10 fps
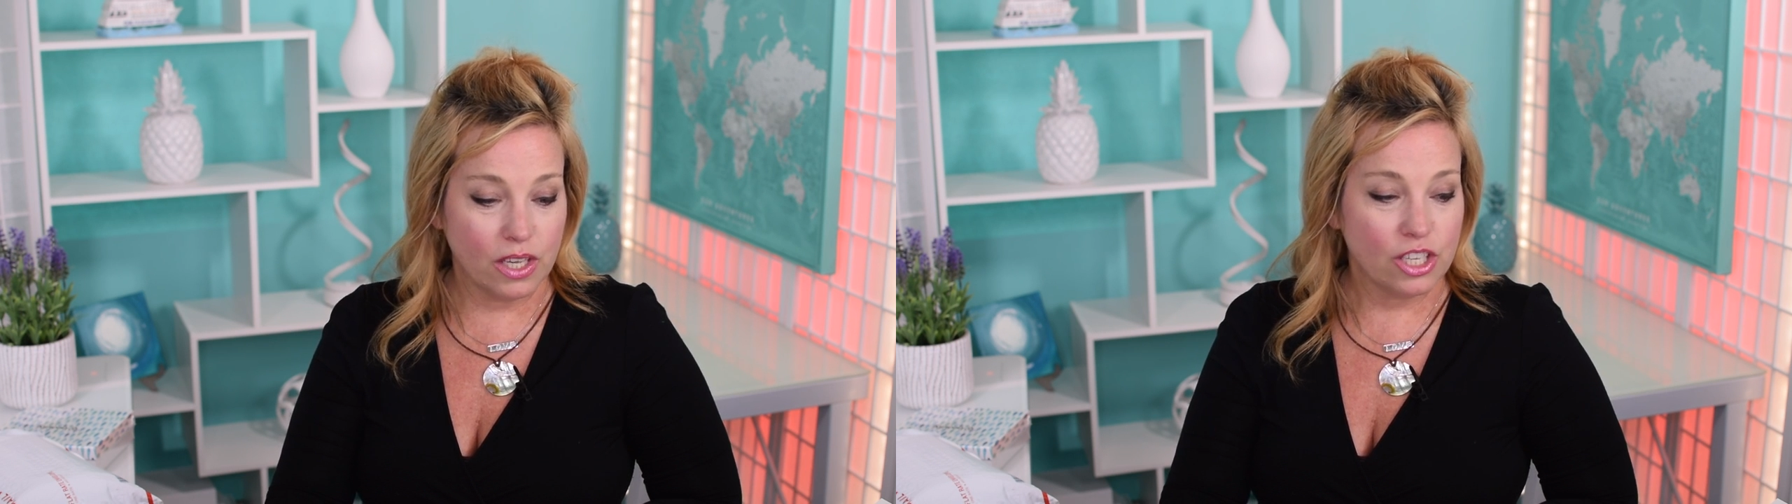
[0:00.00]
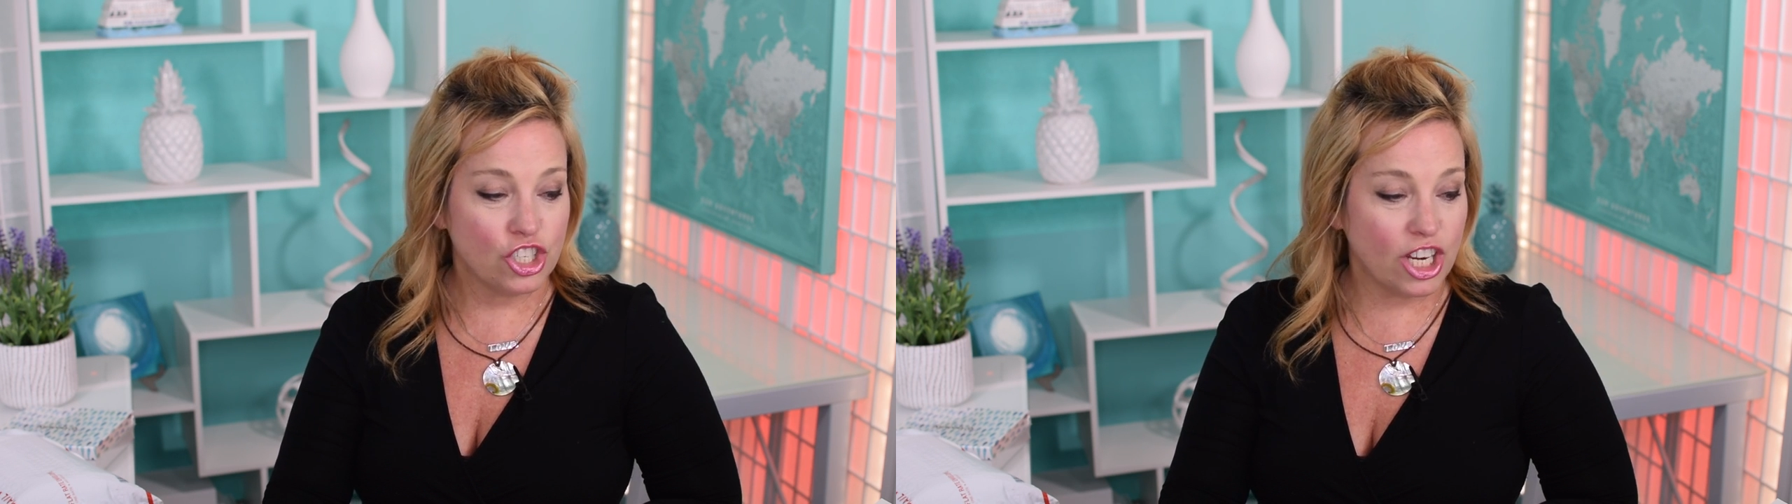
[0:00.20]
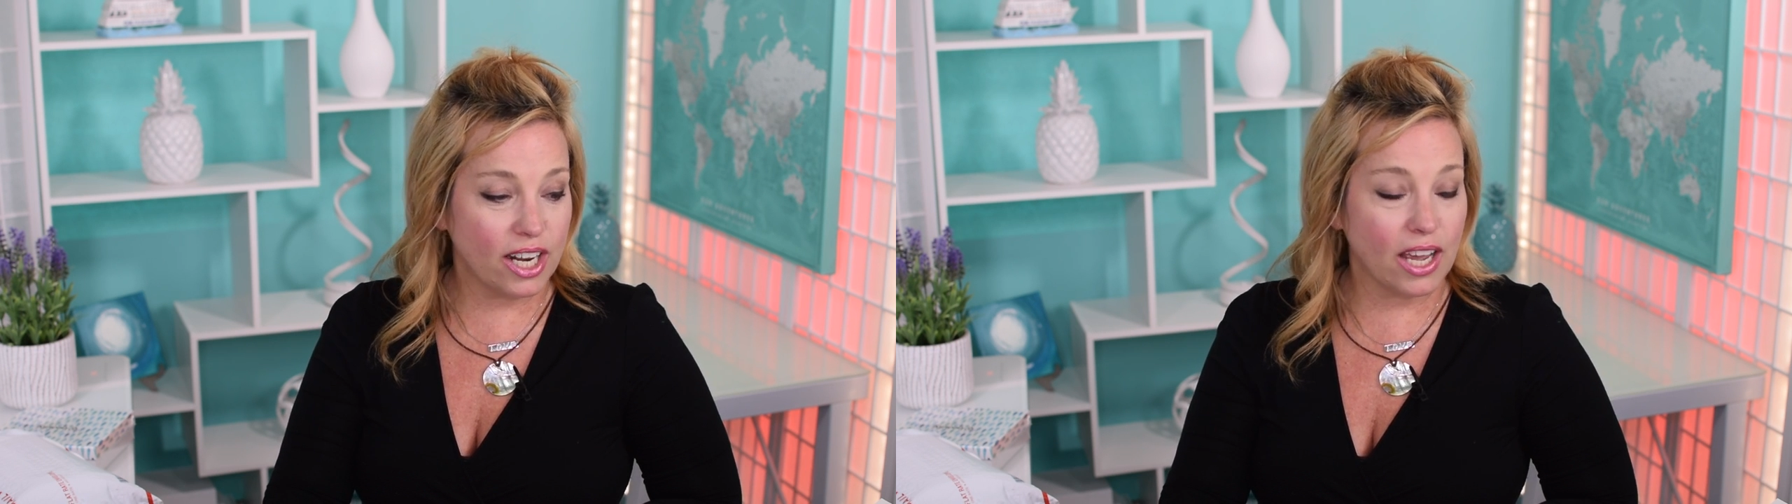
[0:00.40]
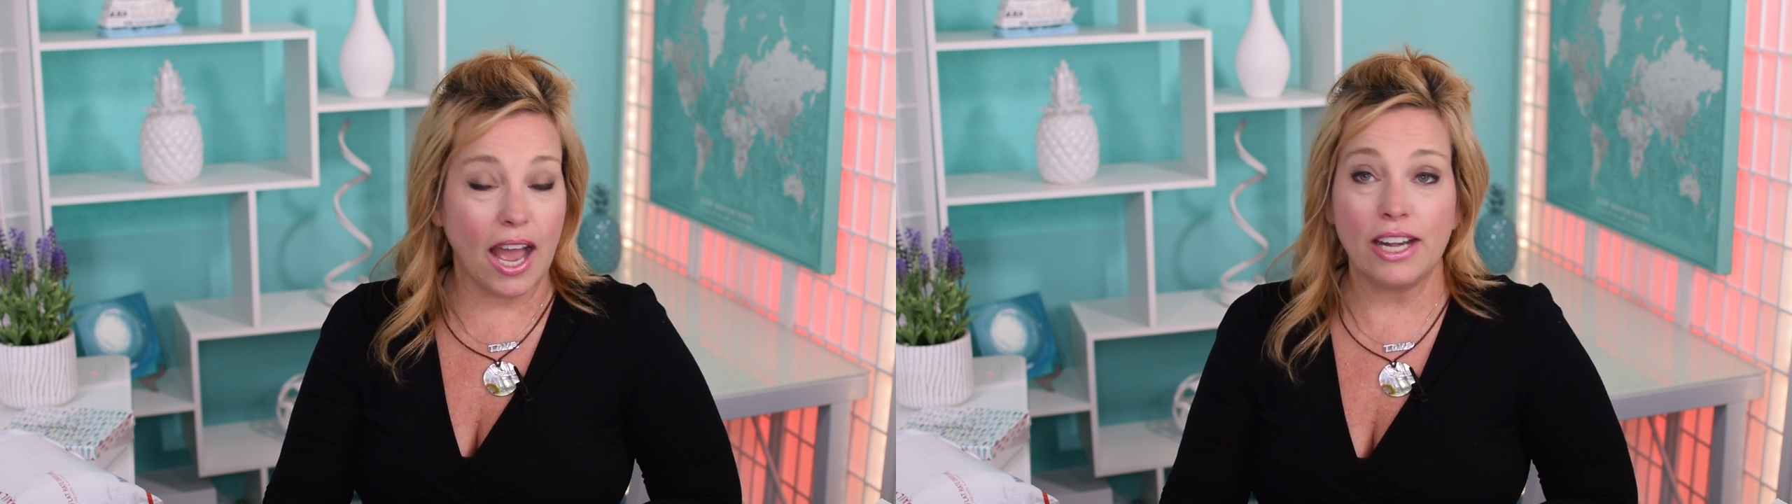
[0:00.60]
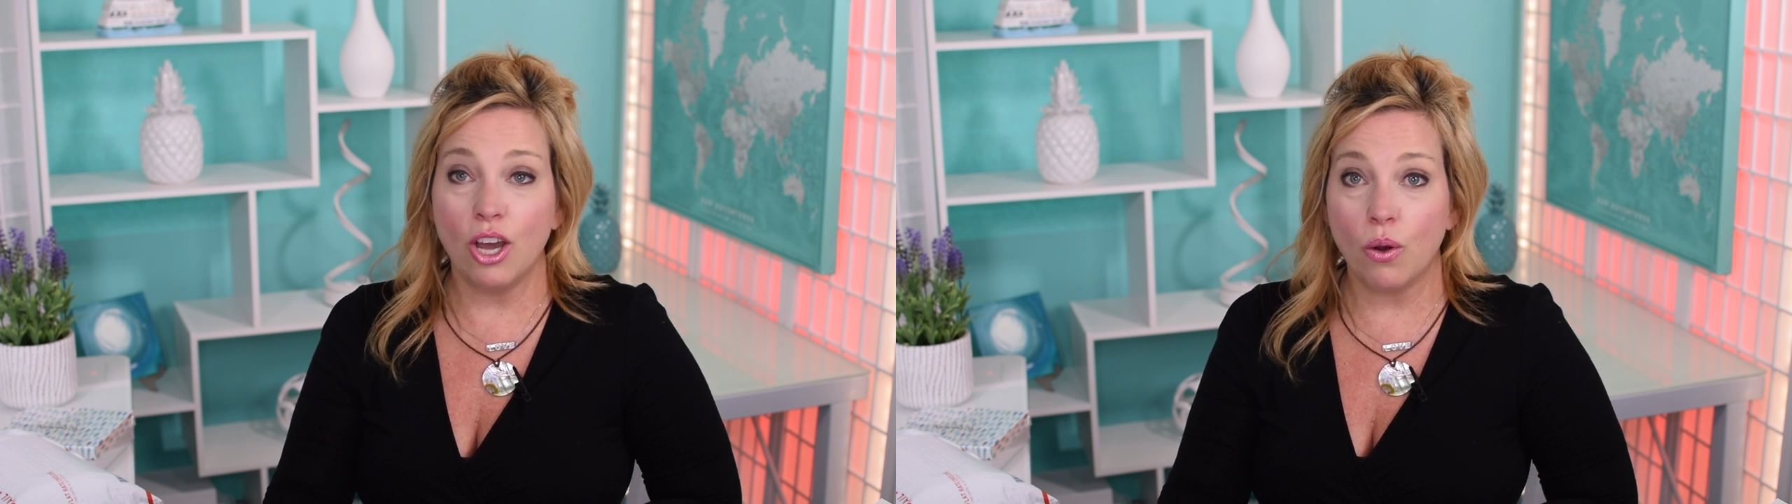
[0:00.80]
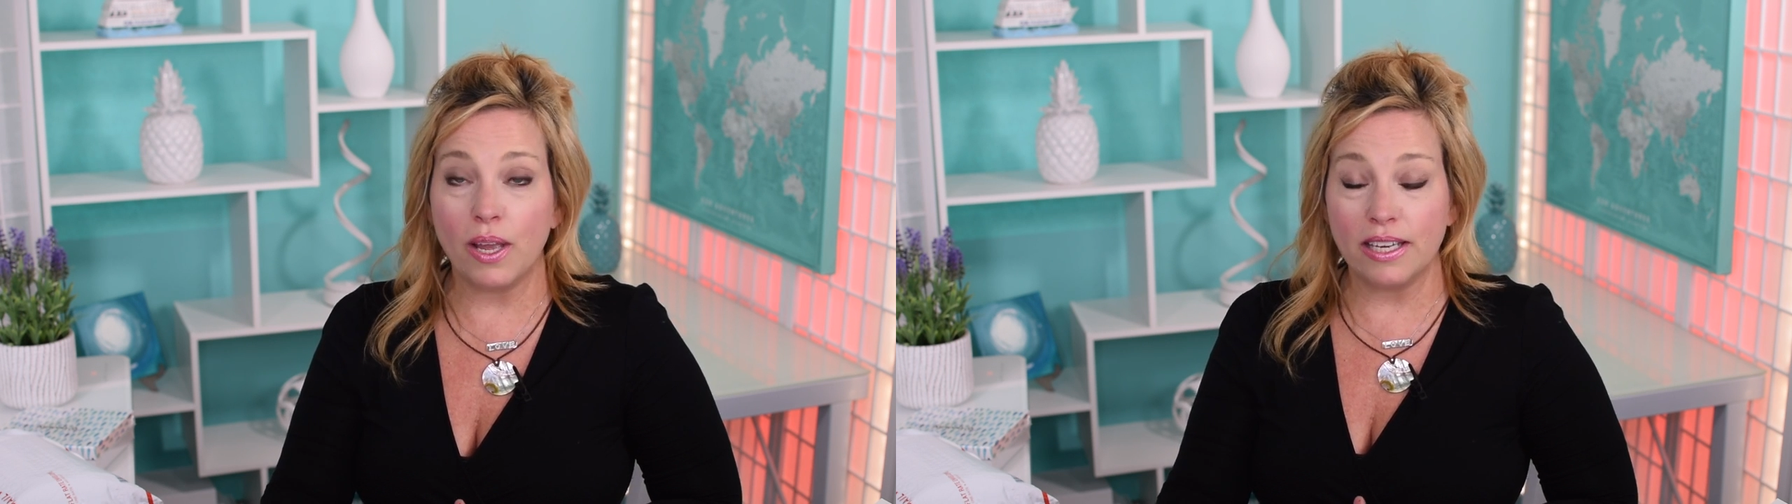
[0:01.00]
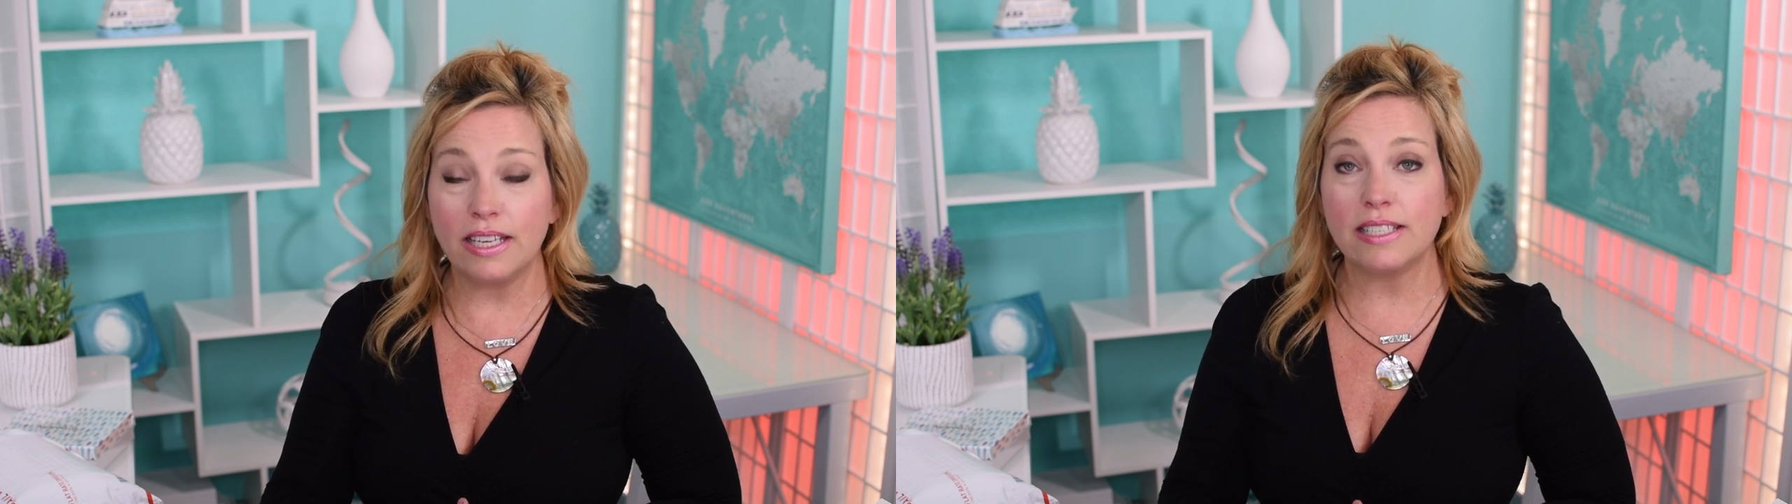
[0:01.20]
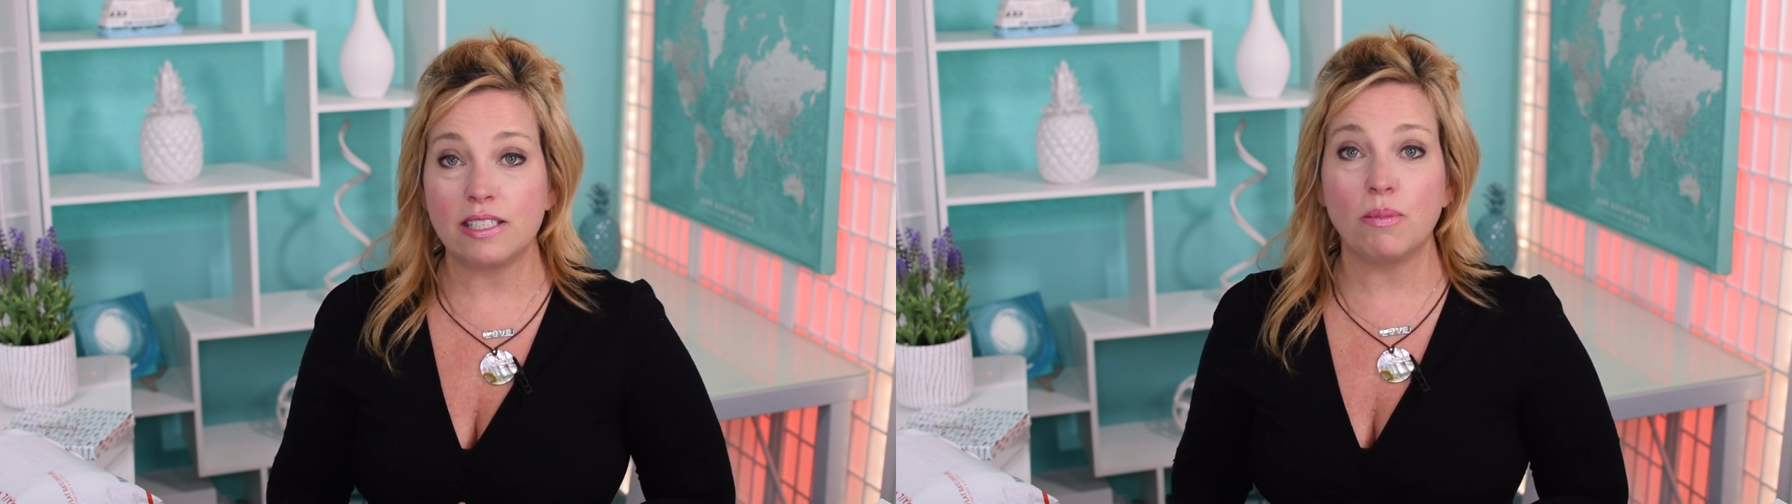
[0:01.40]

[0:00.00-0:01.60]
Shanna, I know, it needs to be